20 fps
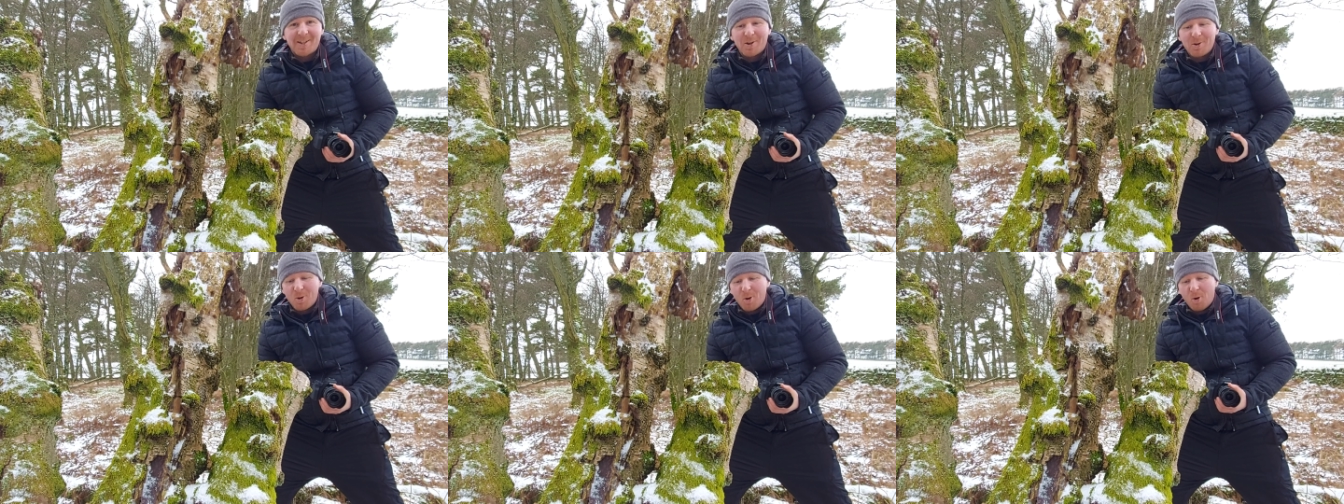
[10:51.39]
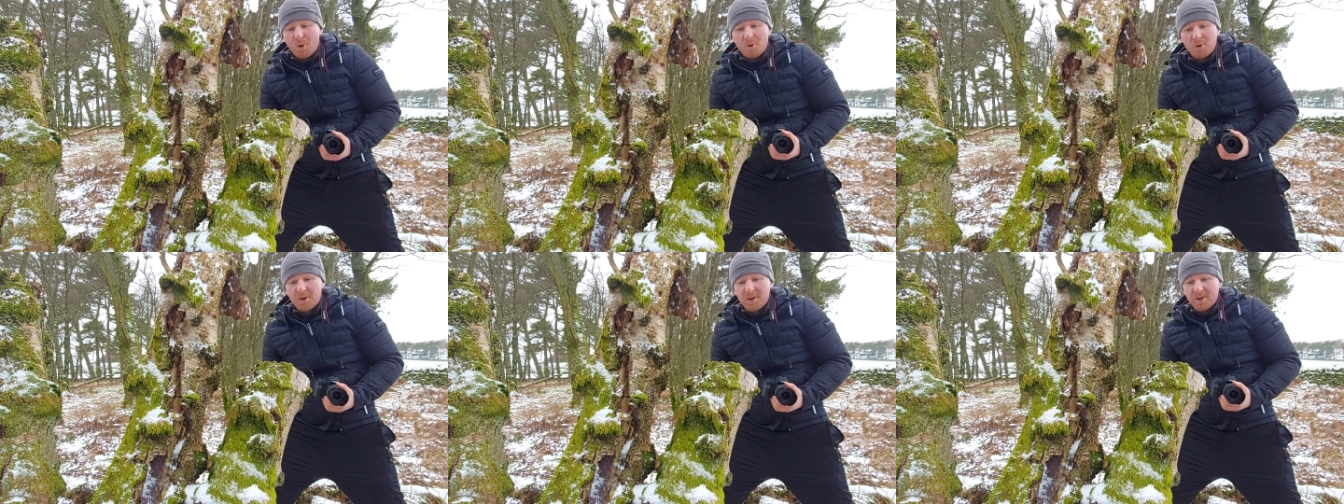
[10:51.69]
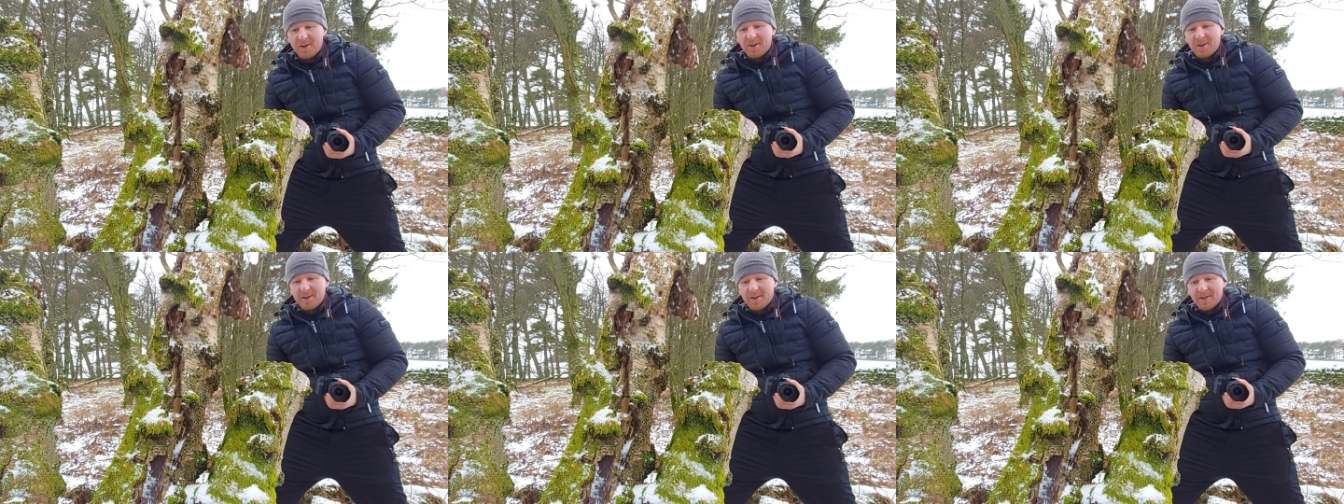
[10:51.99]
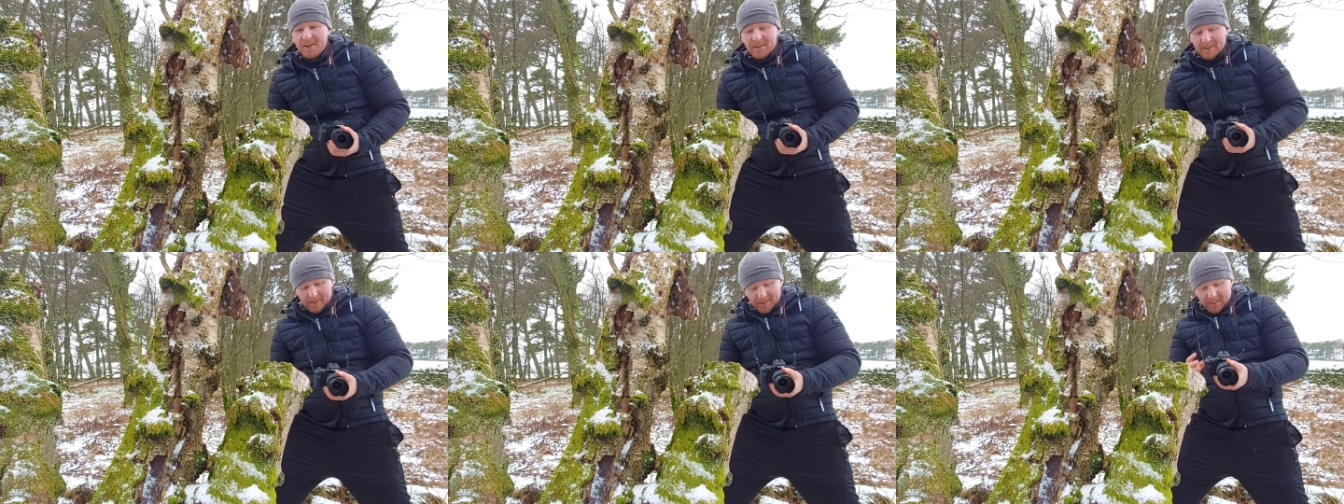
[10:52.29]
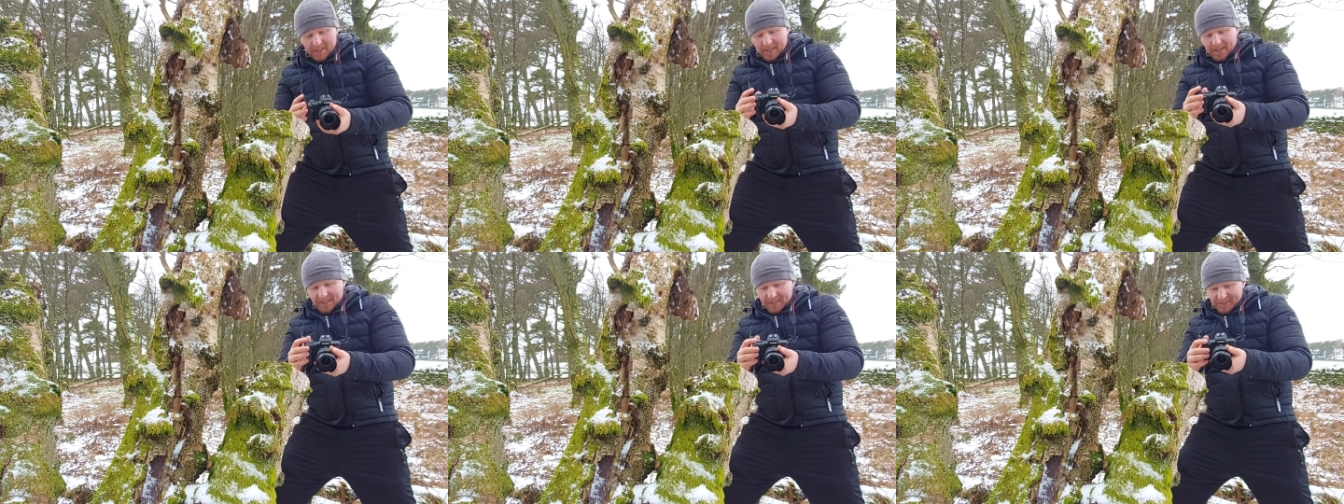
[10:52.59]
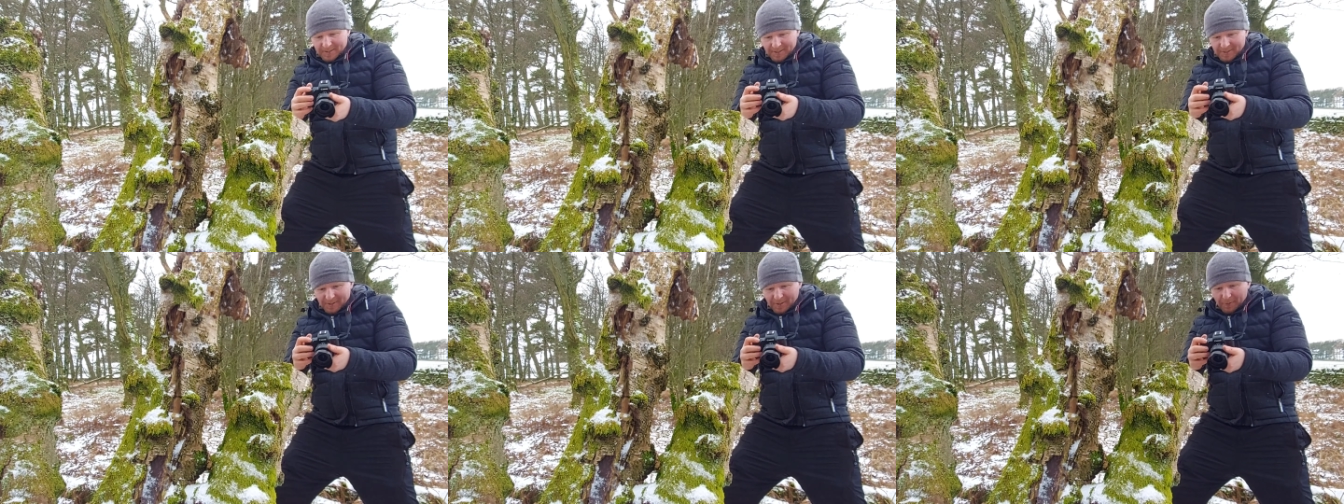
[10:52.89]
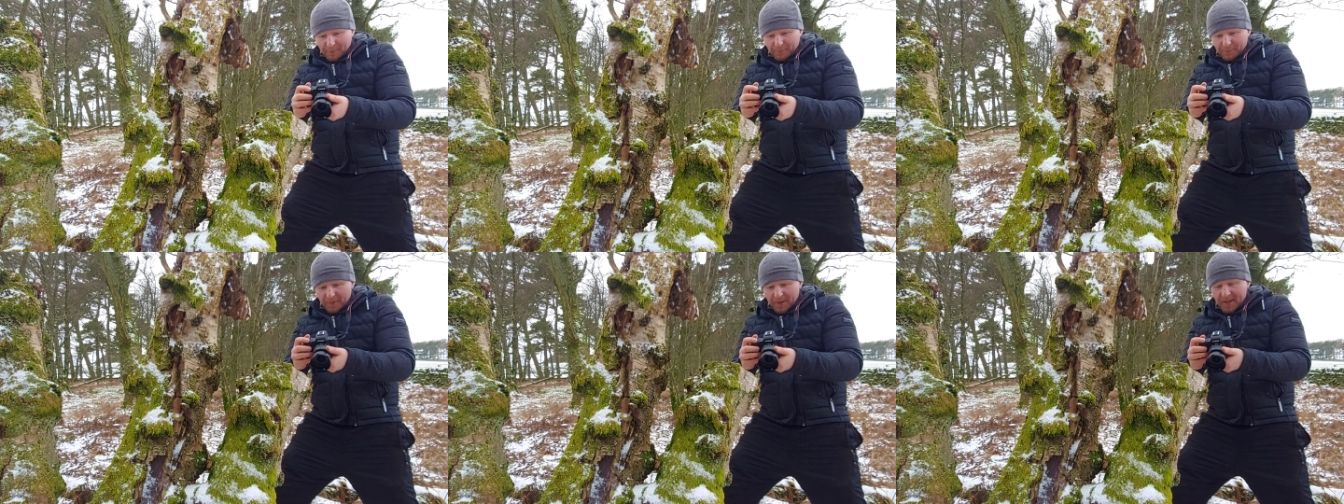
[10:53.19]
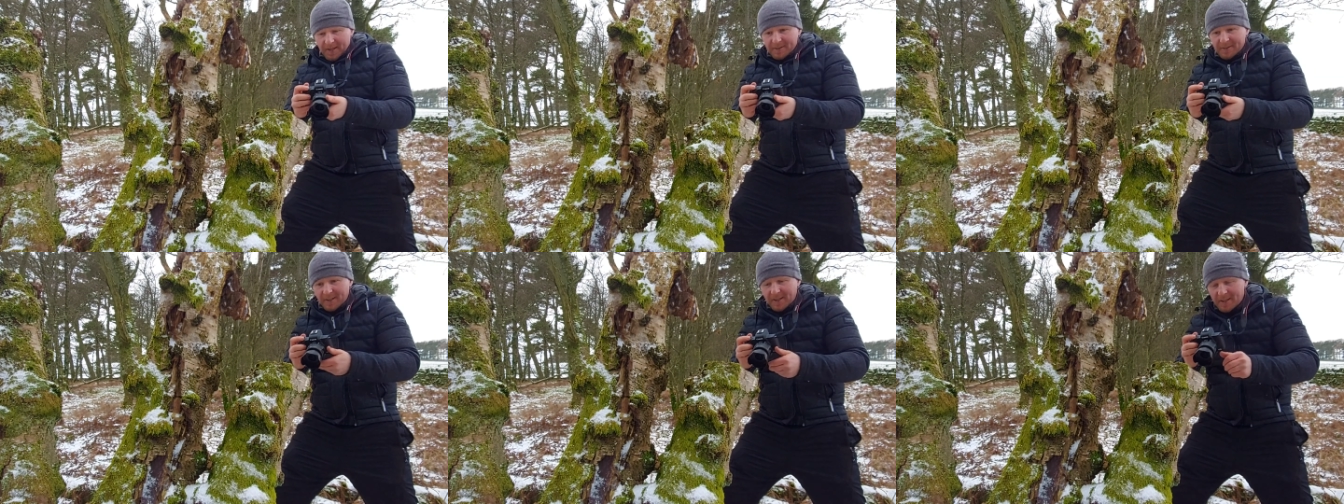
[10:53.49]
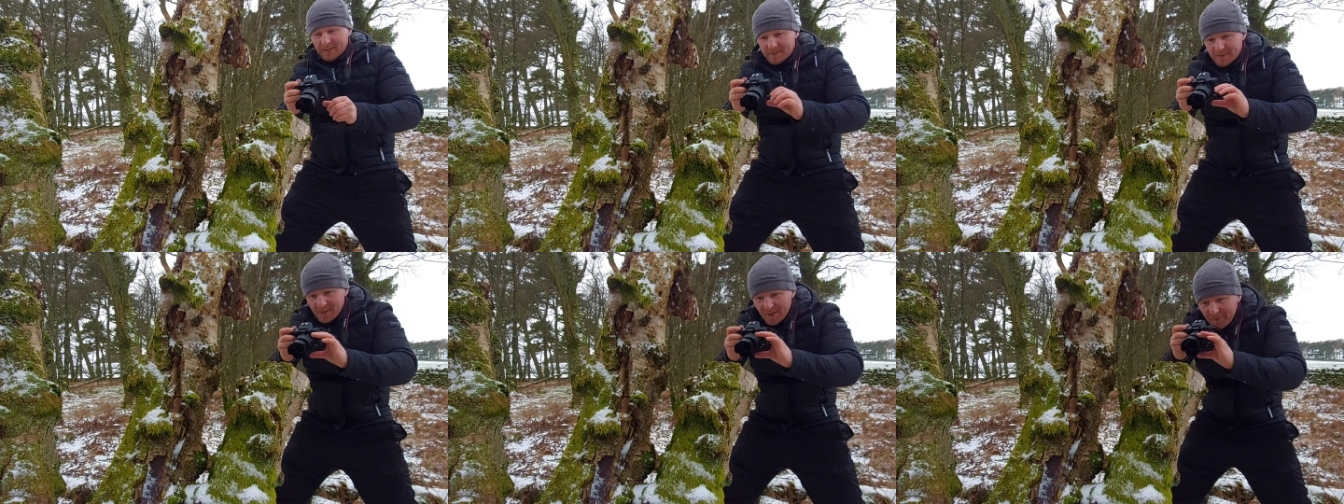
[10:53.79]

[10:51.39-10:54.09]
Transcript: a log. And it's just the effect that it's